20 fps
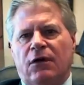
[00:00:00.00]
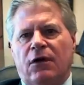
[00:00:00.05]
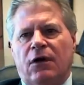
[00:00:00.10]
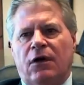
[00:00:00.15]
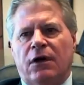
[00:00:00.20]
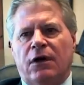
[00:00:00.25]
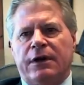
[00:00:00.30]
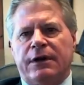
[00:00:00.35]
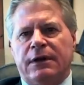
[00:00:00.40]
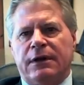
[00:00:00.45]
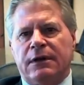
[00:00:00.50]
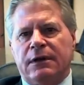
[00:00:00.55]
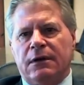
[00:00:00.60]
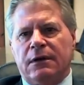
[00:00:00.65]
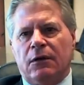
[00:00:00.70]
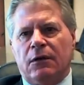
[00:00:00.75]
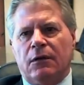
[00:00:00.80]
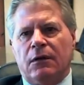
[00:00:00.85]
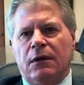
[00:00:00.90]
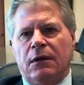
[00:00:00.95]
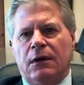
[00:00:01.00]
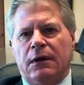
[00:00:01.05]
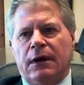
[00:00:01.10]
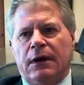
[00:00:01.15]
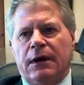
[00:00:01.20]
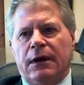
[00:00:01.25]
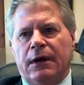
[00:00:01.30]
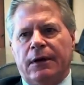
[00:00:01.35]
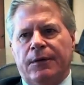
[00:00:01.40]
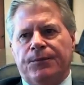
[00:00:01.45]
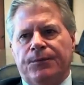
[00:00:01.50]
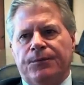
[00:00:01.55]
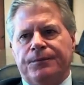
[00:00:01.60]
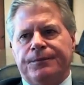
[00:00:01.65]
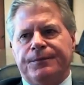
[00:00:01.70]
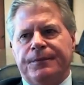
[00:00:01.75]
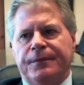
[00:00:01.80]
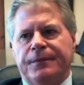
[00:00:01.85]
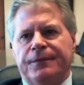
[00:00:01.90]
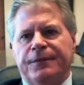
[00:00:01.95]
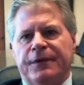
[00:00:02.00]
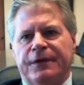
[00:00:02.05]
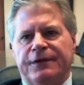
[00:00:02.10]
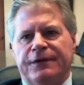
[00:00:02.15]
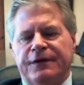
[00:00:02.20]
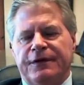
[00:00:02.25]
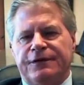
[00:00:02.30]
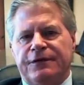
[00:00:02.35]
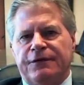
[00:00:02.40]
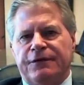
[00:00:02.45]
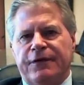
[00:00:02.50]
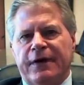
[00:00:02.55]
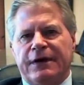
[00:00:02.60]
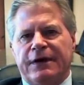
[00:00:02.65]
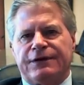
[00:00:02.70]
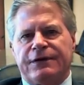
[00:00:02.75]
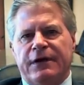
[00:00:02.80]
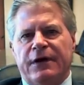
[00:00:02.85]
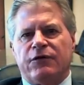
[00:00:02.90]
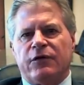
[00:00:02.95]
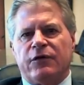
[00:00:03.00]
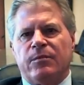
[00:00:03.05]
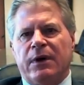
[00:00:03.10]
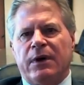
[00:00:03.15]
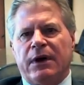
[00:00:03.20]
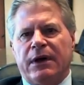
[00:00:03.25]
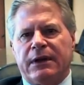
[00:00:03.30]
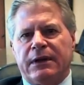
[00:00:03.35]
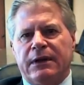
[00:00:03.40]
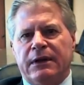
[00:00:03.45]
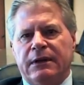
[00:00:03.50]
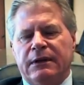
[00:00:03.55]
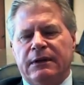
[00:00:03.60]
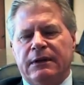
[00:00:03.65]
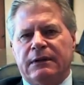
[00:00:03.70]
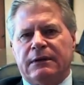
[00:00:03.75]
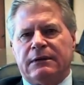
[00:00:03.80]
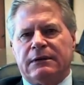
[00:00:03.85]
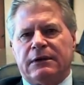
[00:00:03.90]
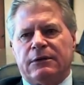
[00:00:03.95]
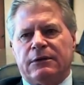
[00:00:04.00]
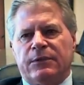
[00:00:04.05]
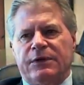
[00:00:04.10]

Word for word: on um, that this affects everybody. I